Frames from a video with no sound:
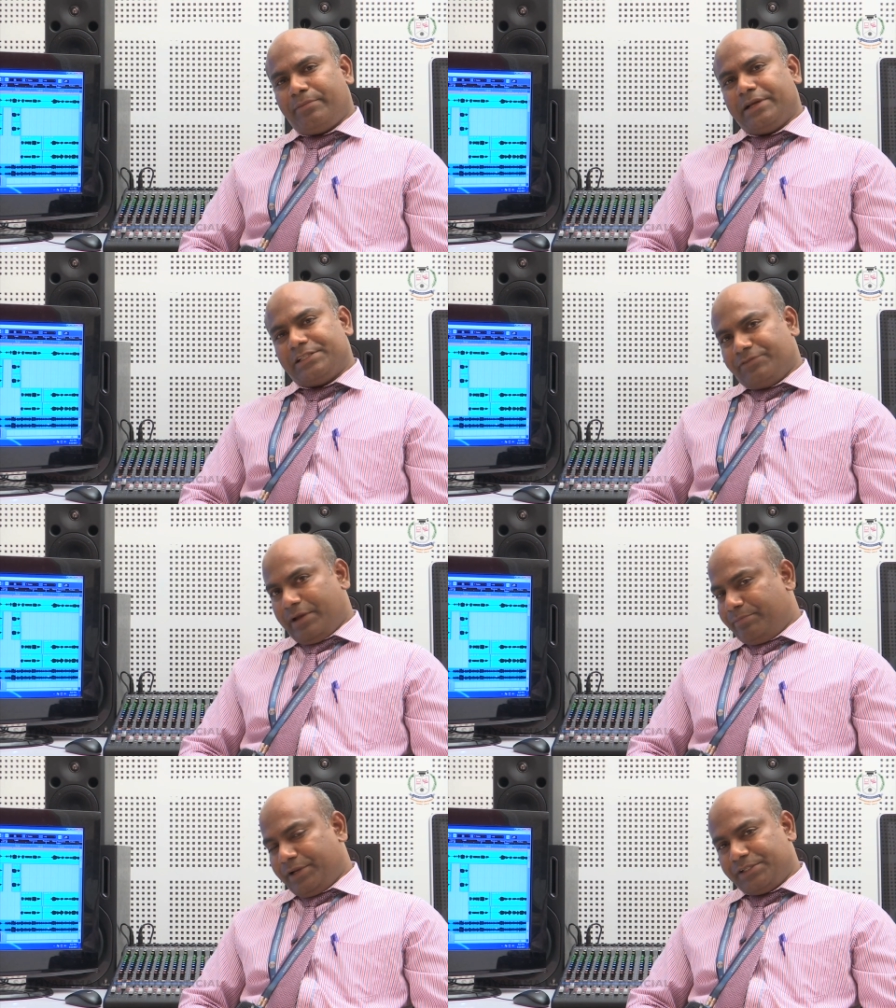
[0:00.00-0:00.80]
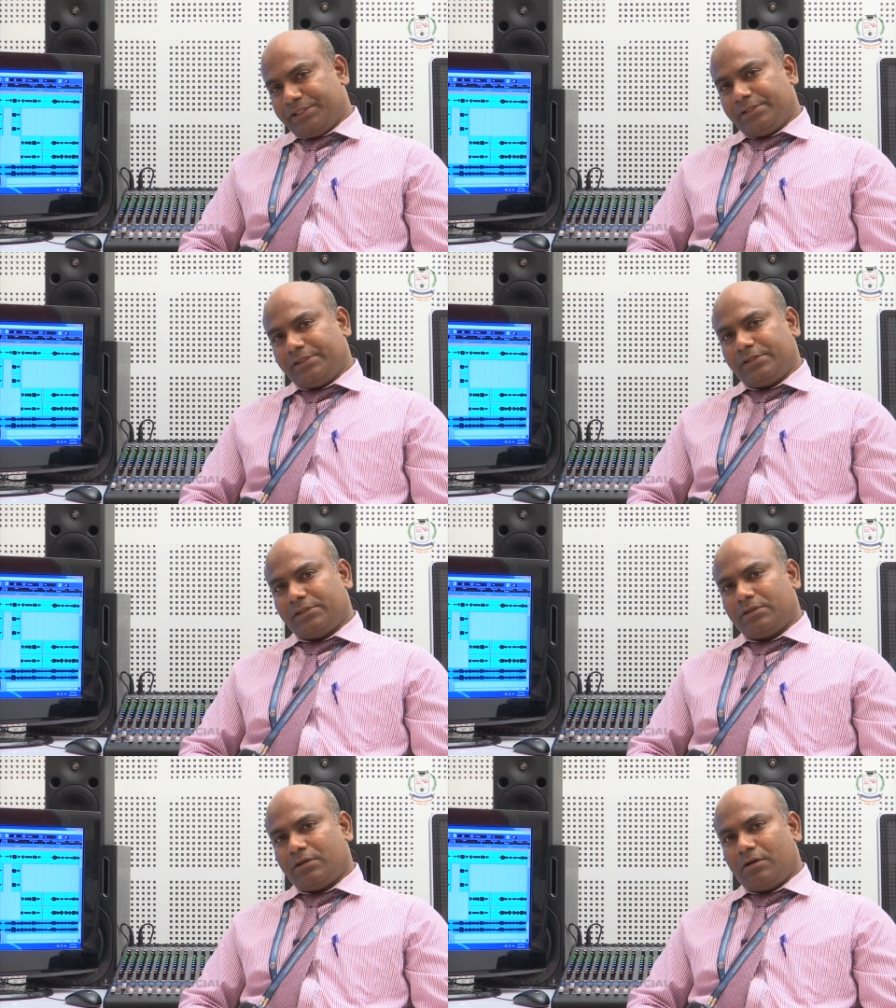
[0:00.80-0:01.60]
gets vibration.
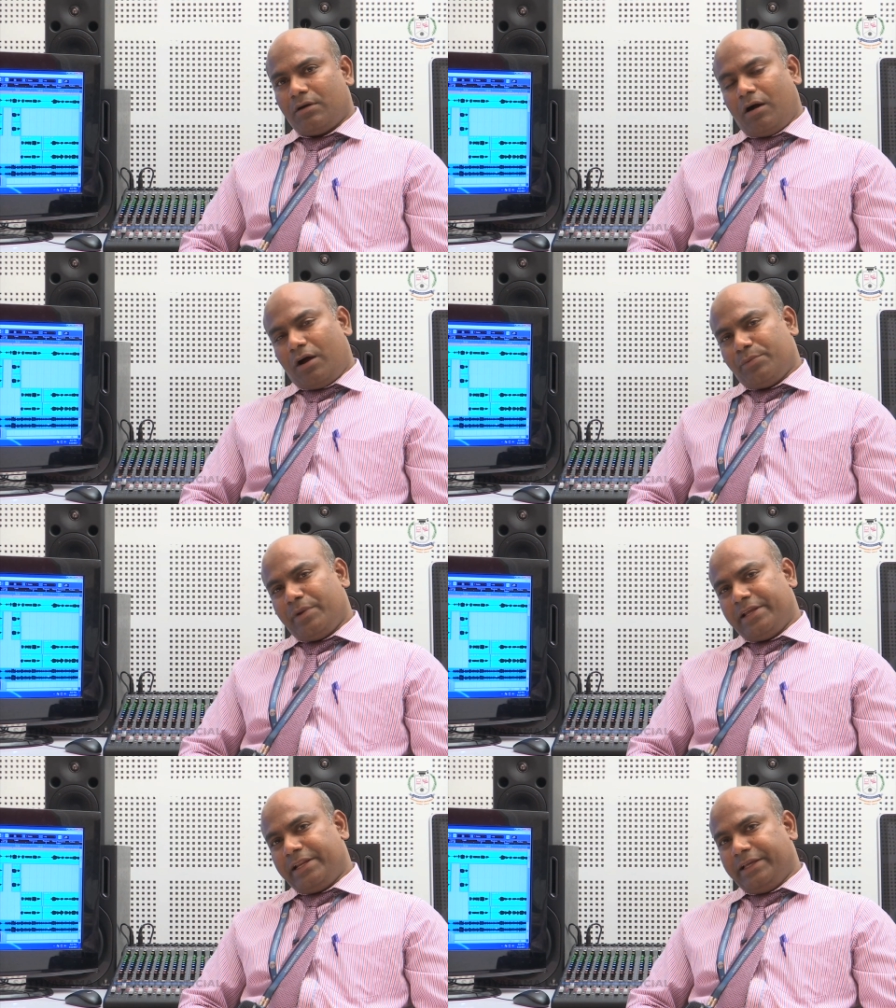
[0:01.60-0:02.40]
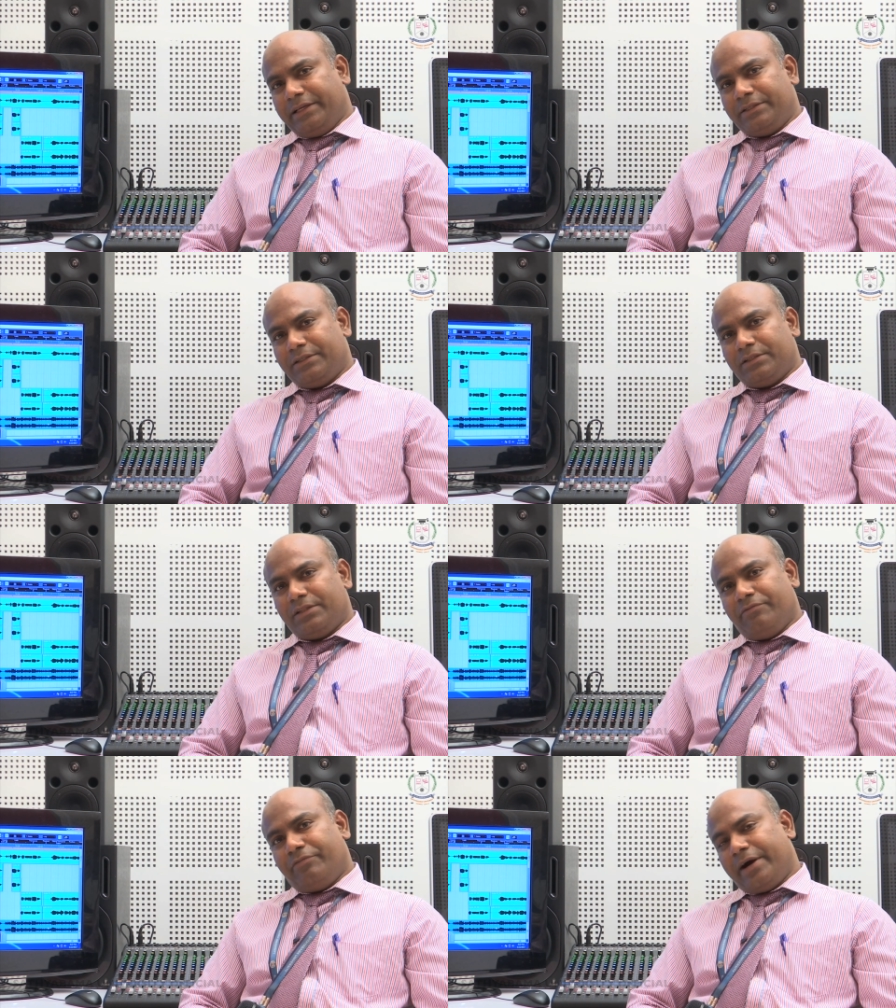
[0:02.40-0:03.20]
Automatically
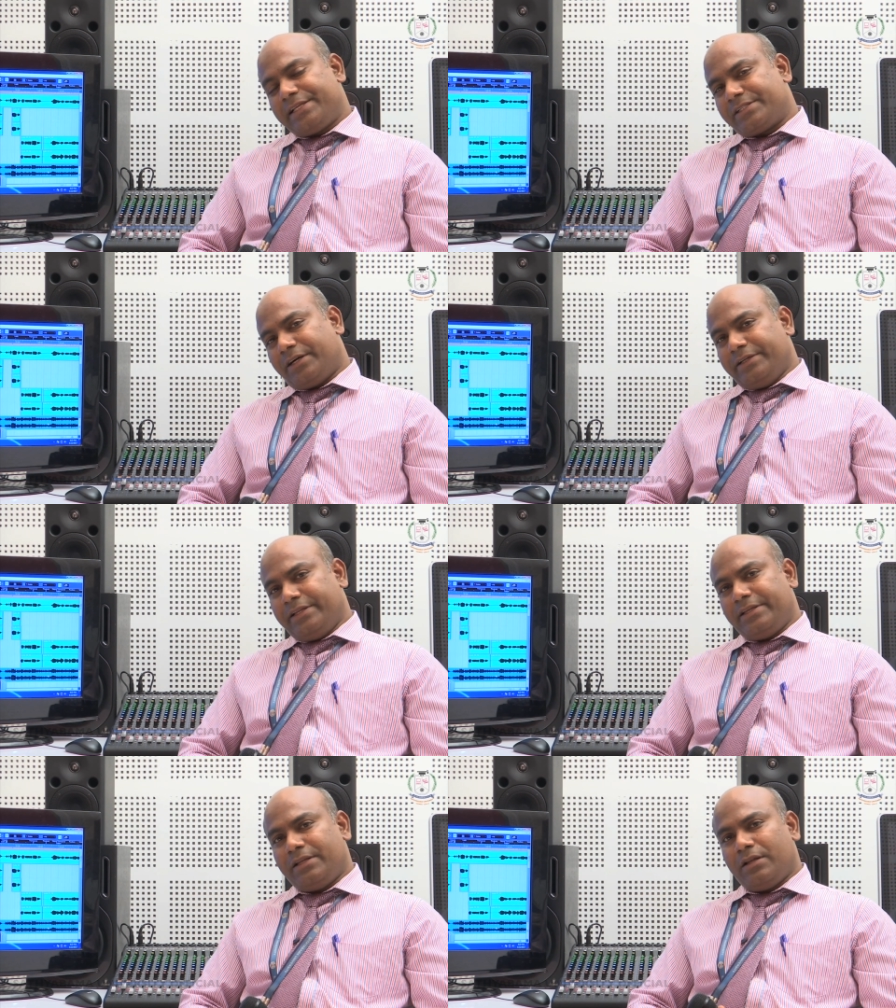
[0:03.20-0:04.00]
the voice coil